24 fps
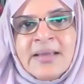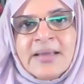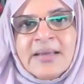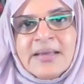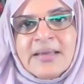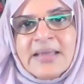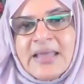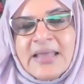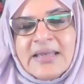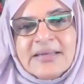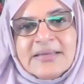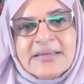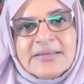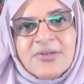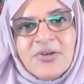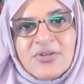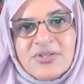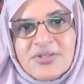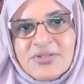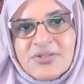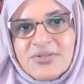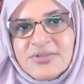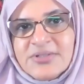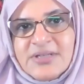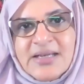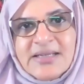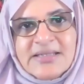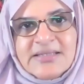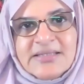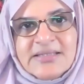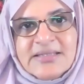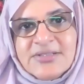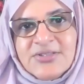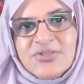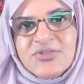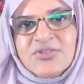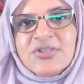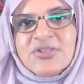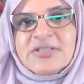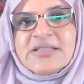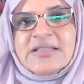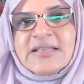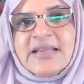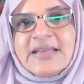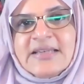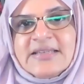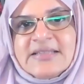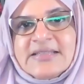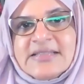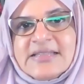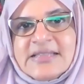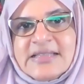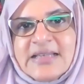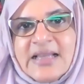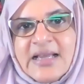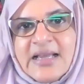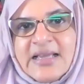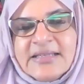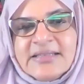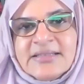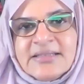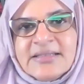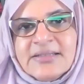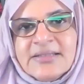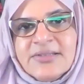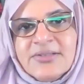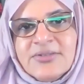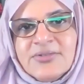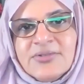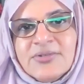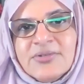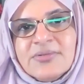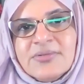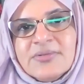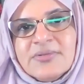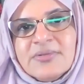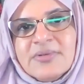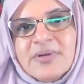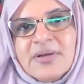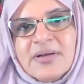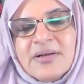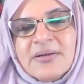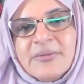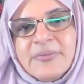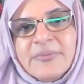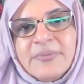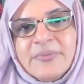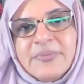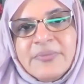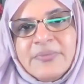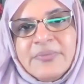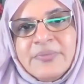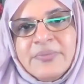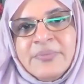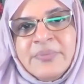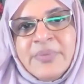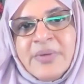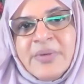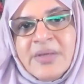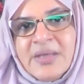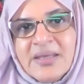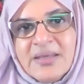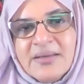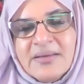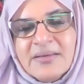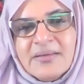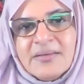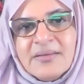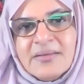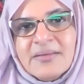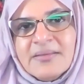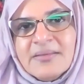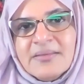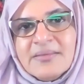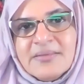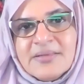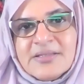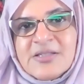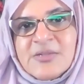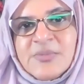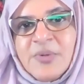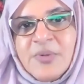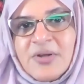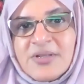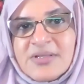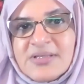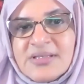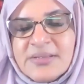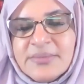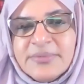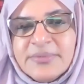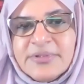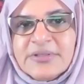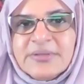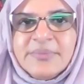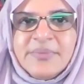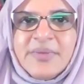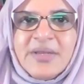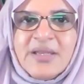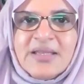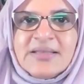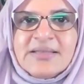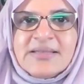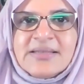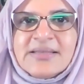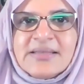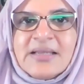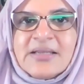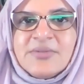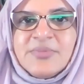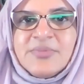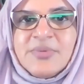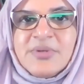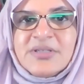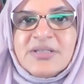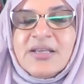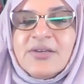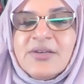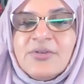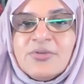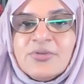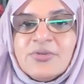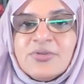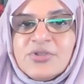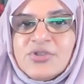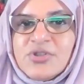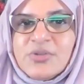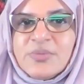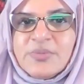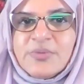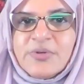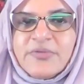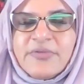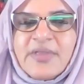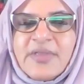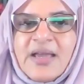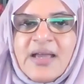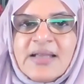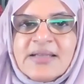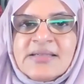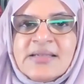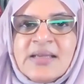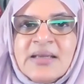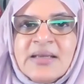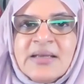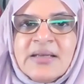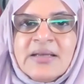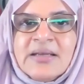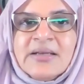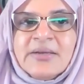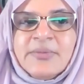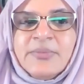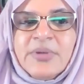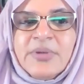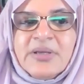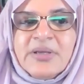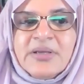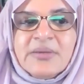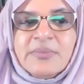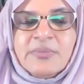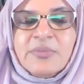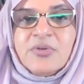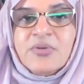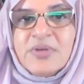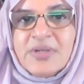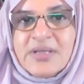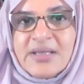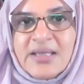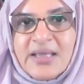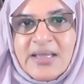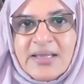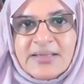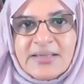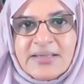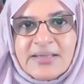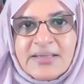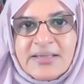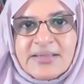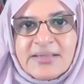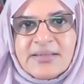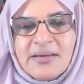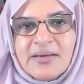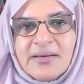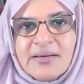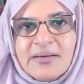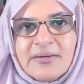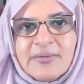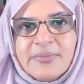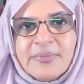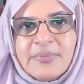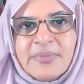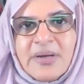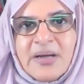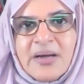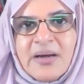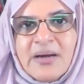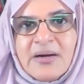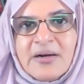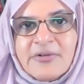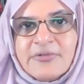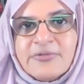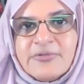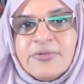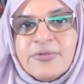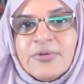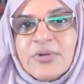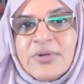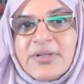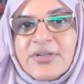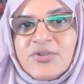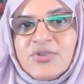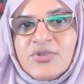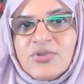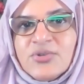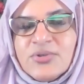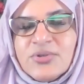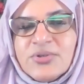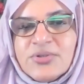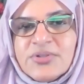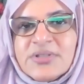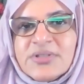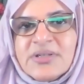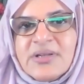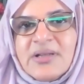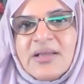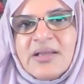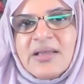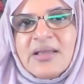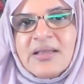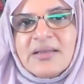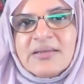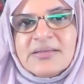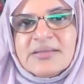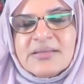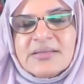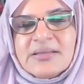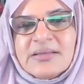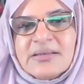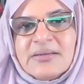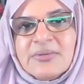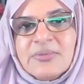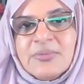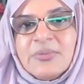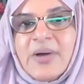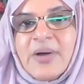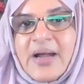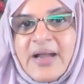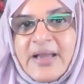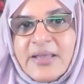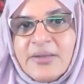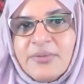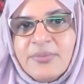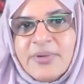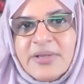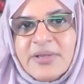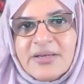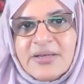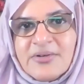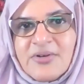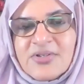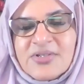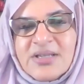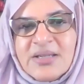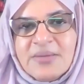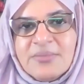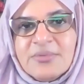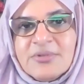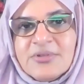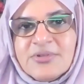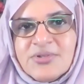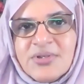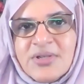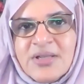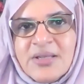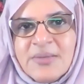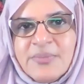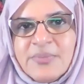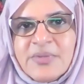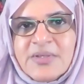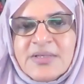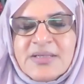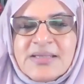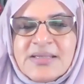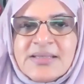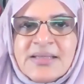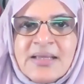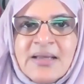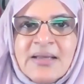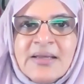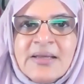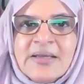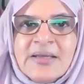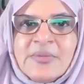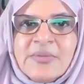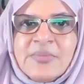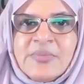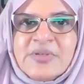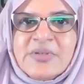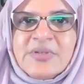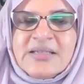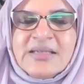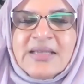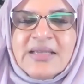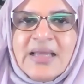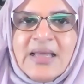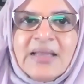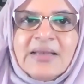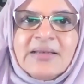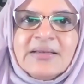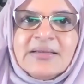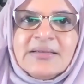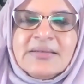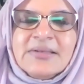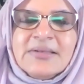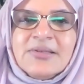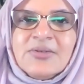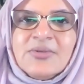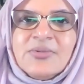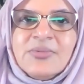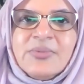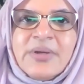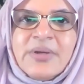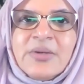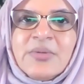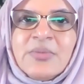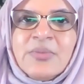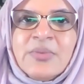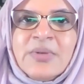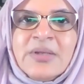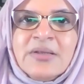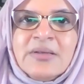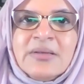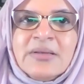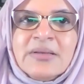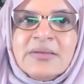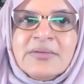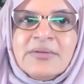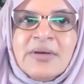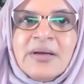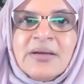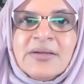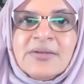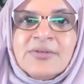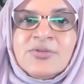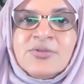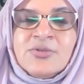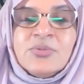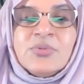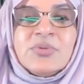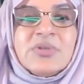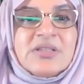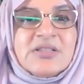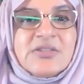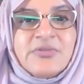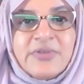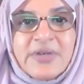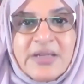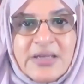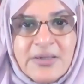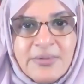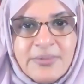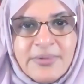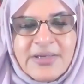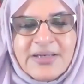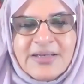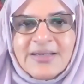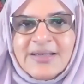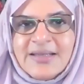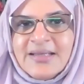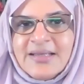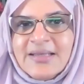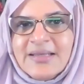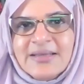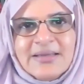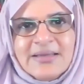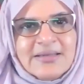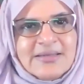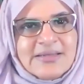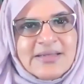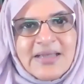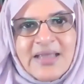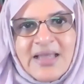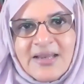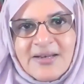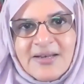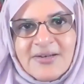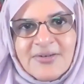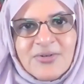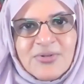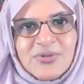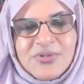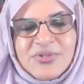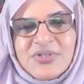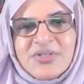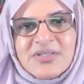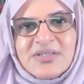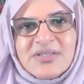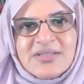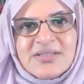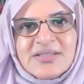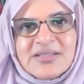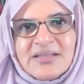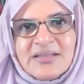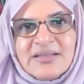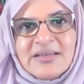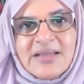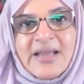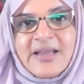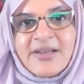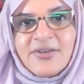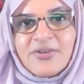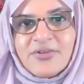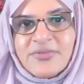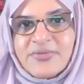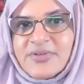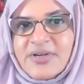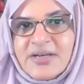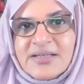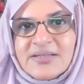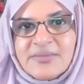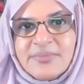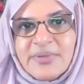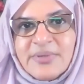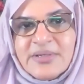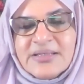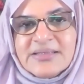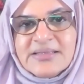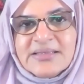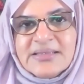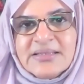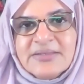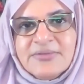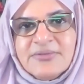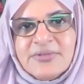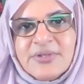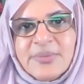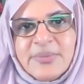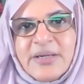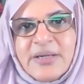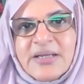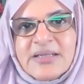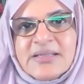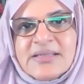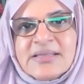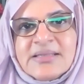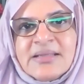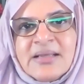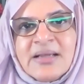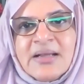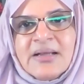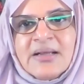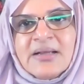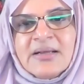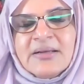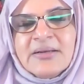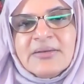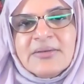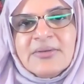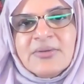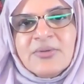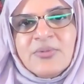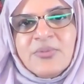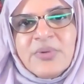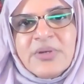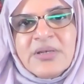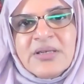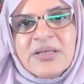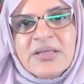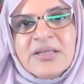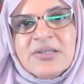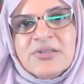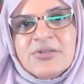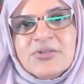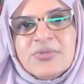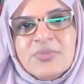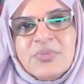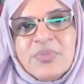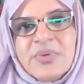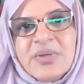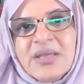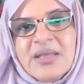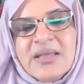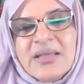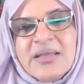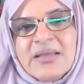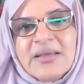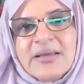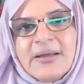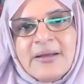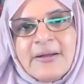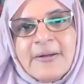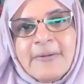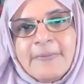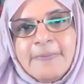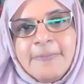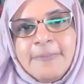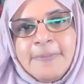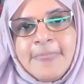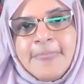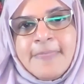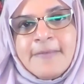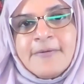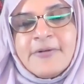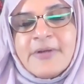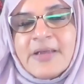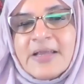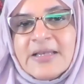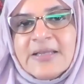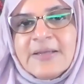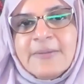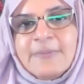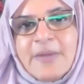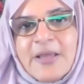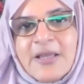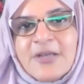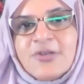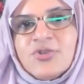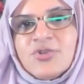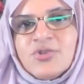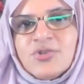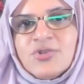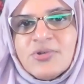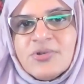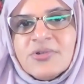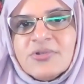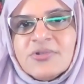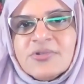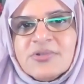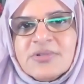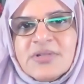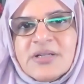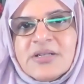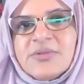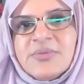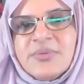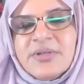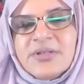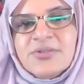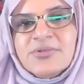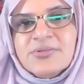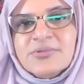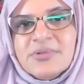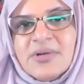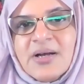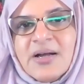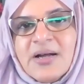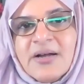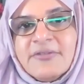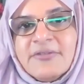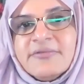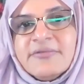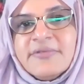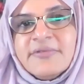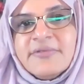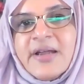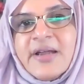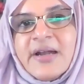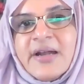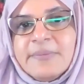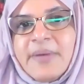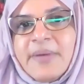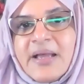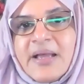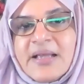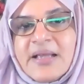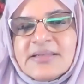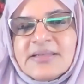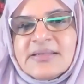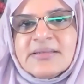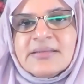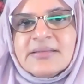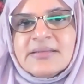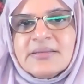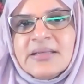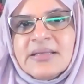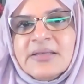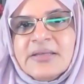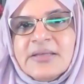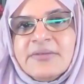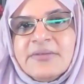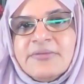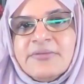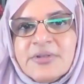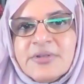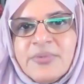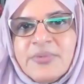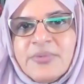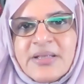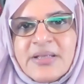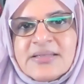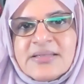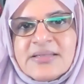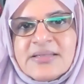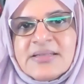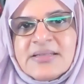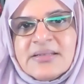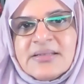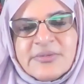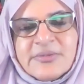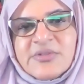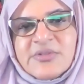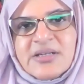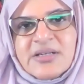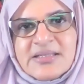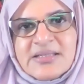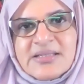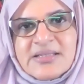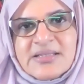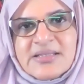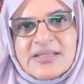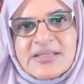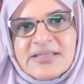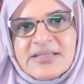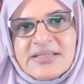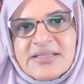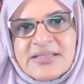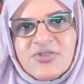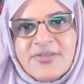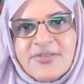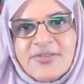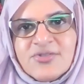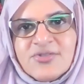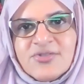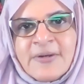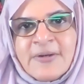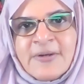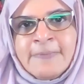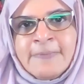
Again, not a good idea to just let it slide. You know, um, being uh, responsible means that we take ownership of that. We communicate um, our falling short and uh, why we are not able to keep this. But again, you know, when we uh, do this frequently, it again causes a lack of credibility from us. You know, we need to be um, really make sure that we do our very best, even when circumstances change.